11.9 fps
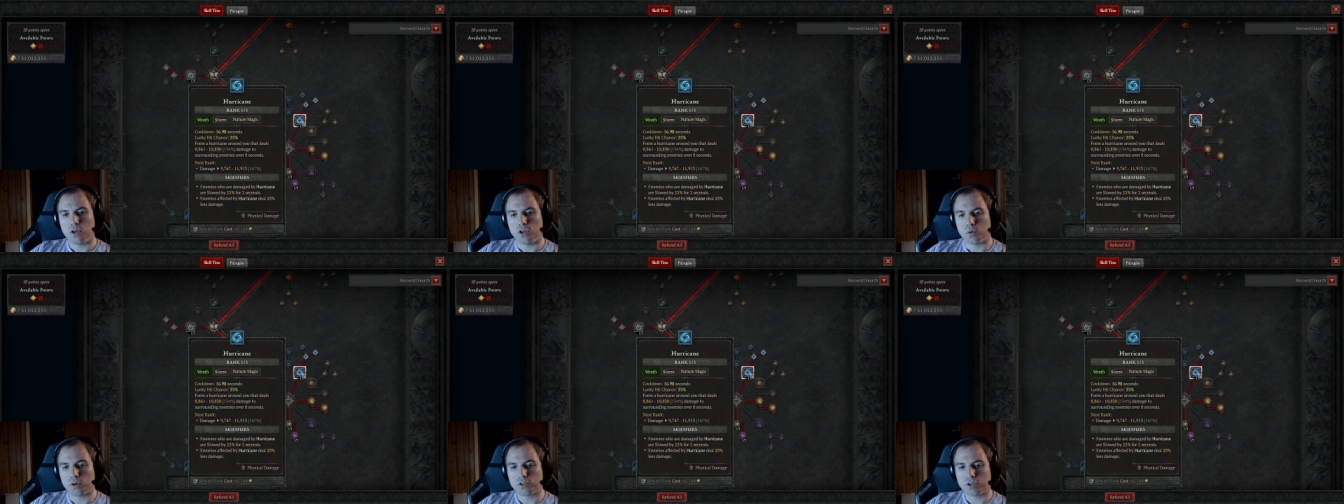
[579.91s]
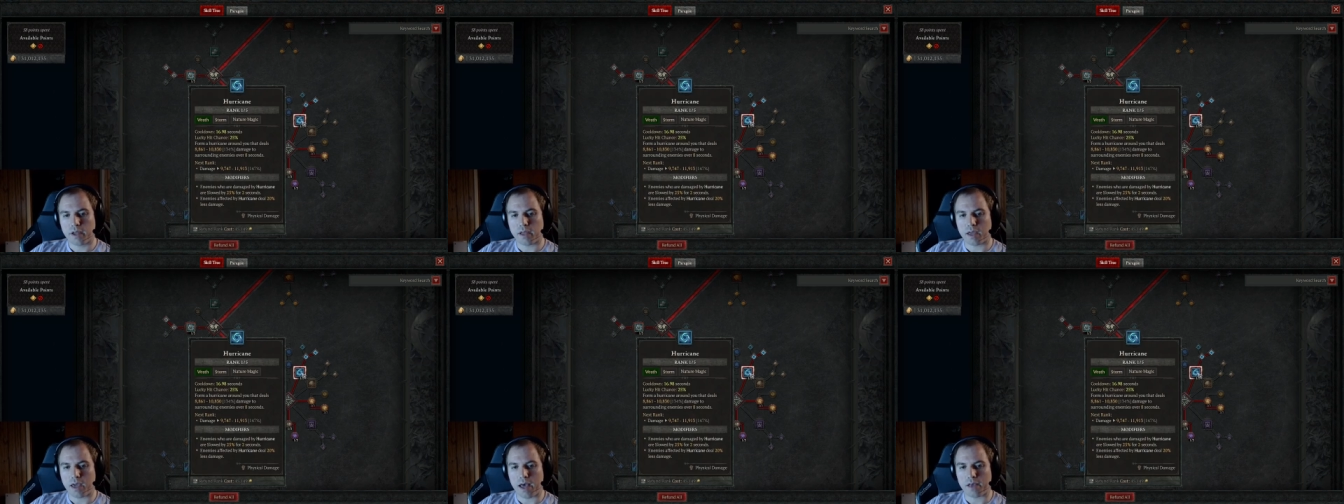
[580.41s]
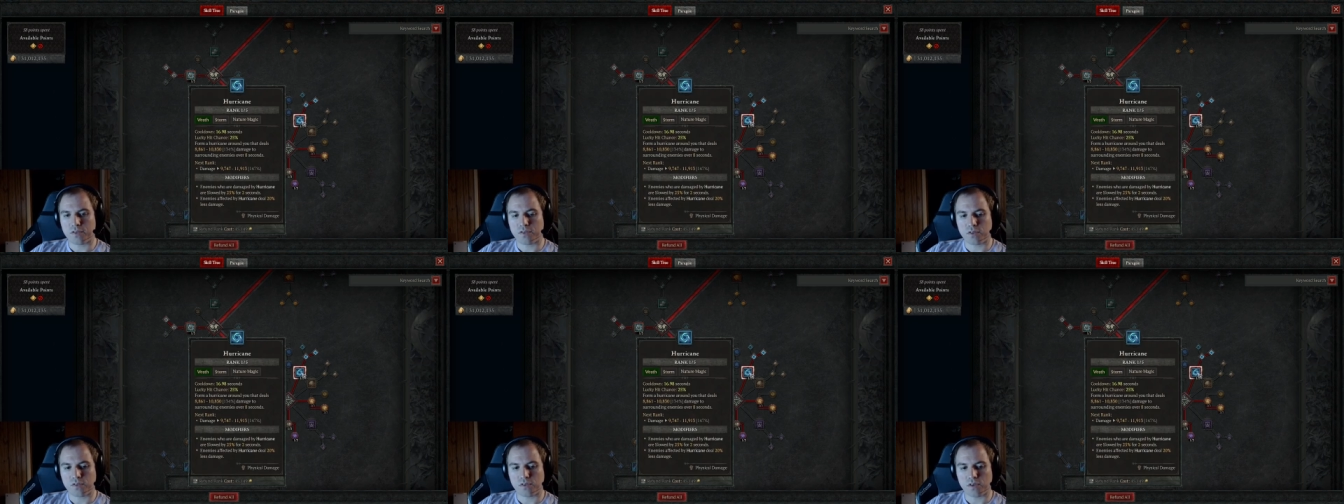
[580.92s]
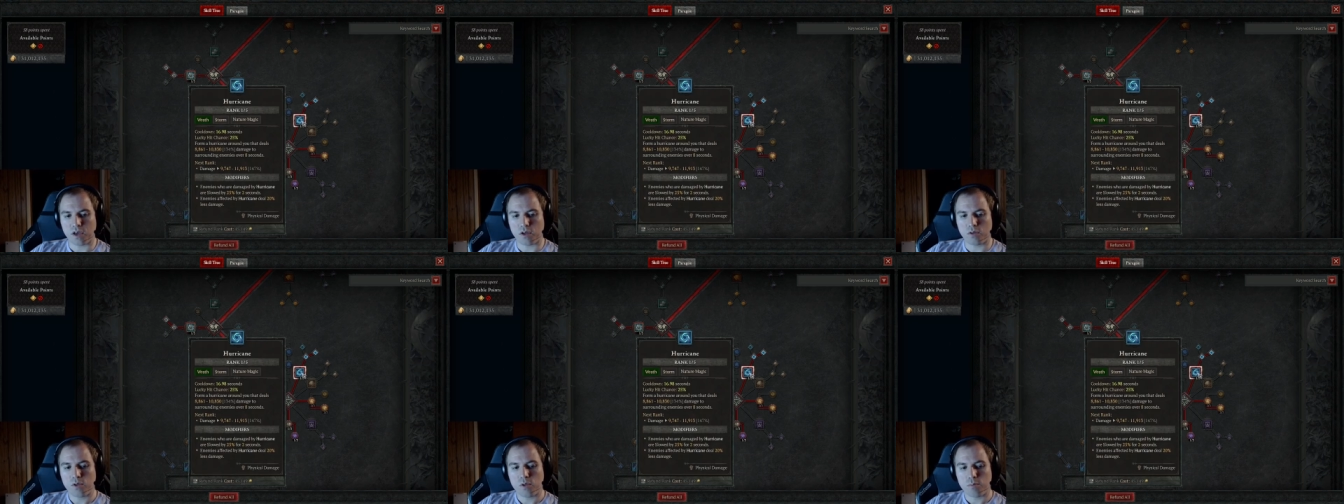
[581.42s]
You want to try and cast this
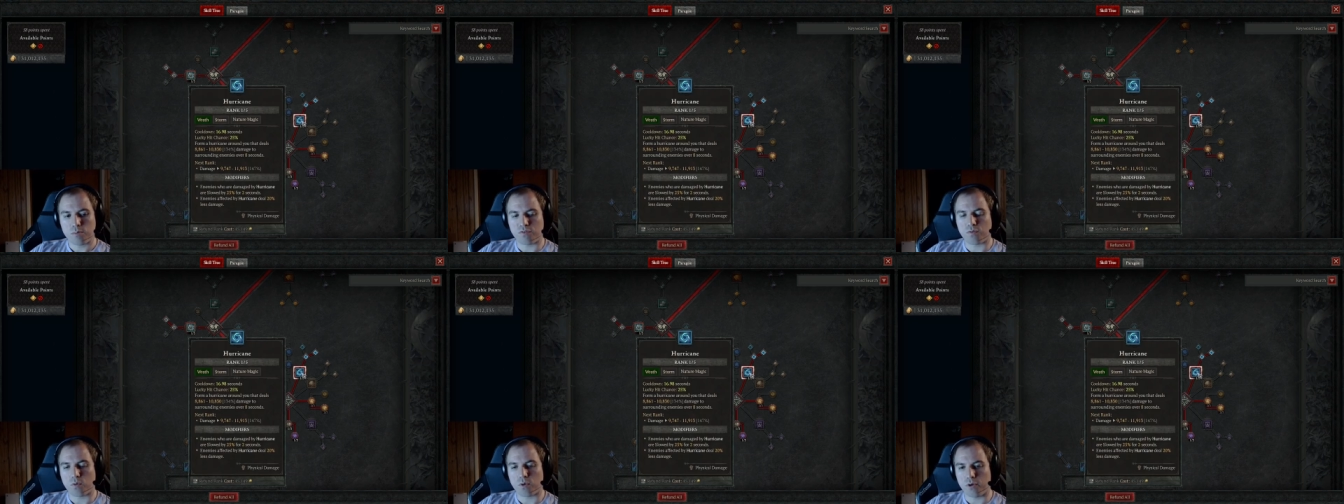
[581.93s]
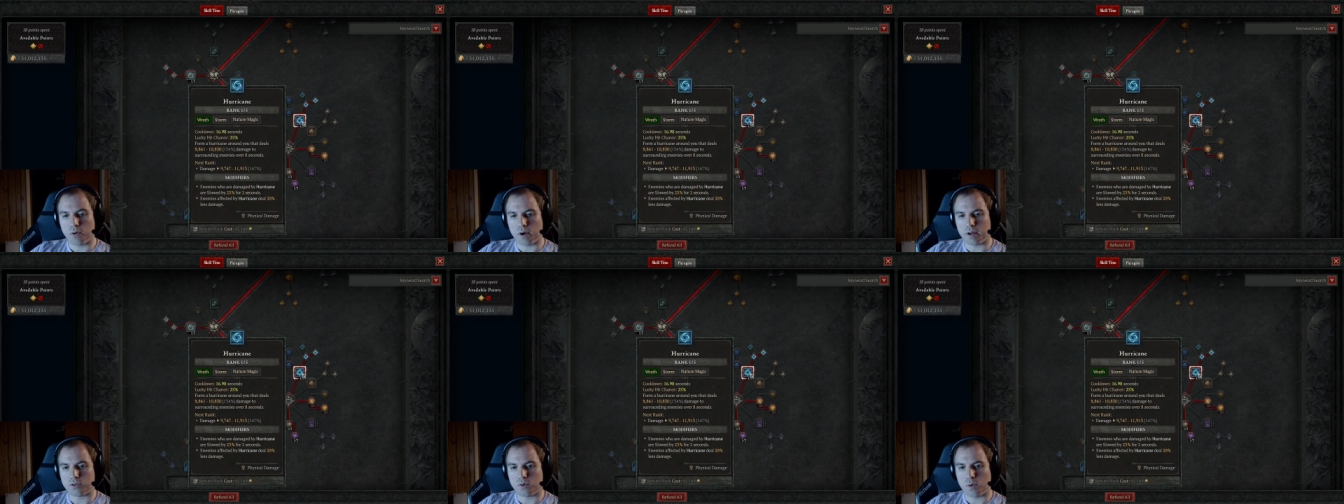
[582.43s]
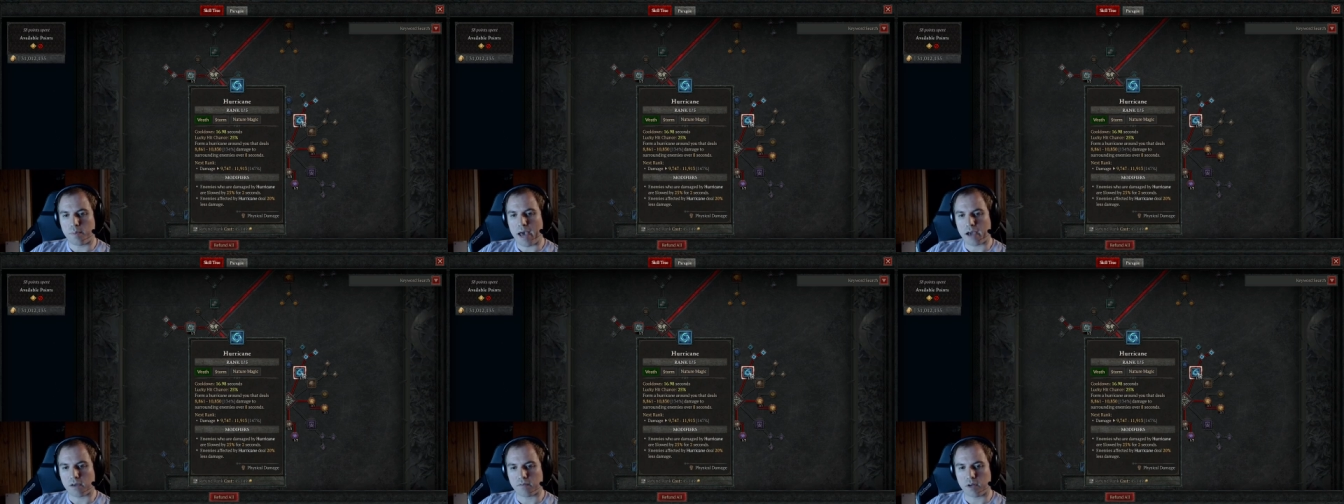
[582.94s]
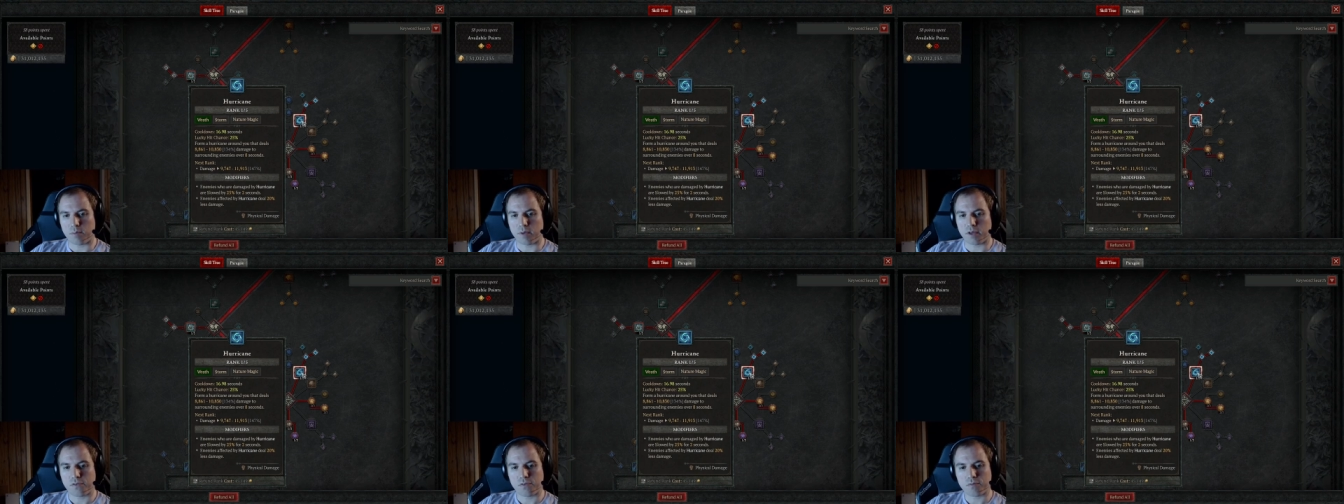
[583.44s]
skill before you run into a pack of
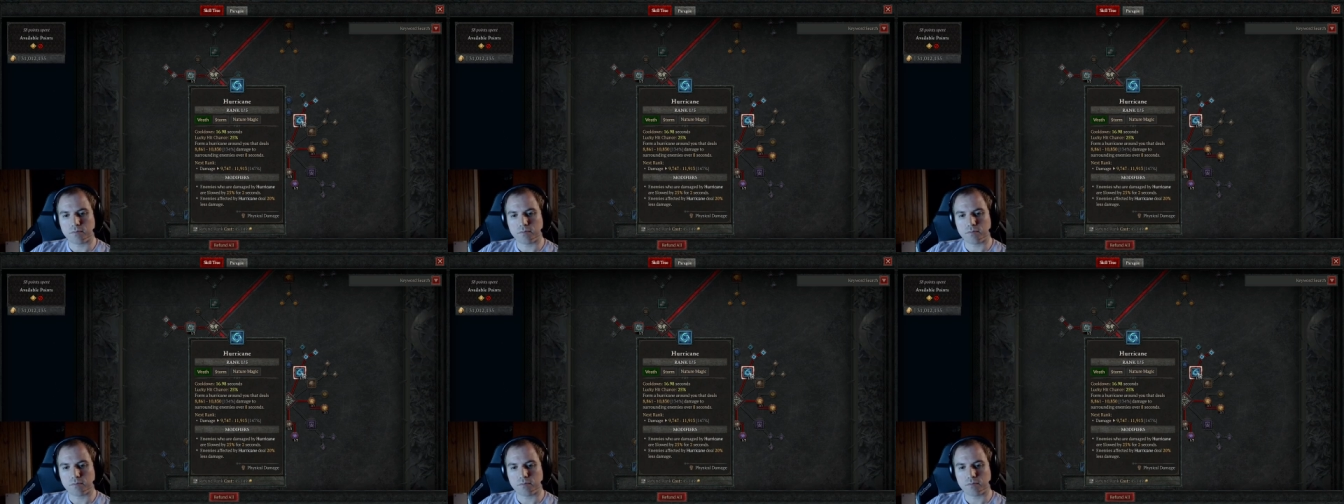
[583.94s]
enemies.